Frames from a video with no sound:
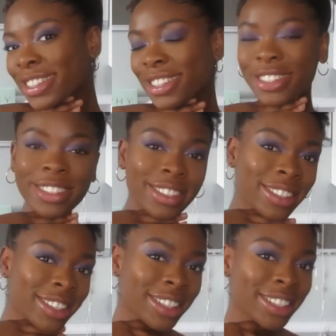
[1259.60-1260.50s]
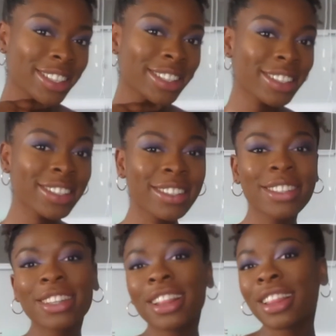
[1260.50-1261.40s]
is really important.
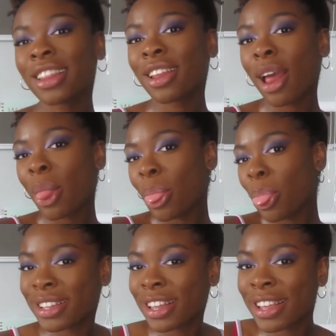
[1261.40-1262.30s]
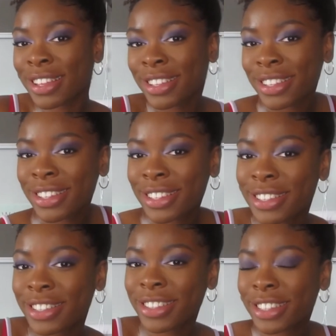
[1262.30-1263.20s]
You've literally got to protect your ends.
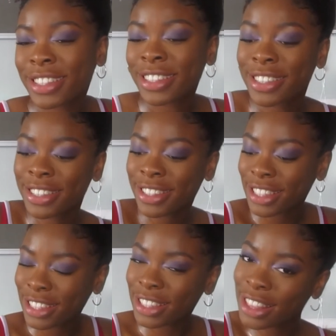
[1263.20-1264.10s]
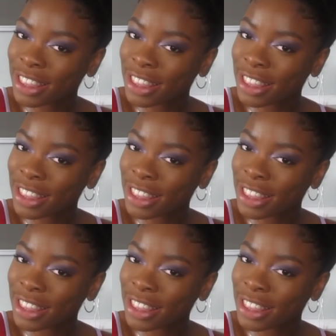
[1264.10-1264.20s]
So I've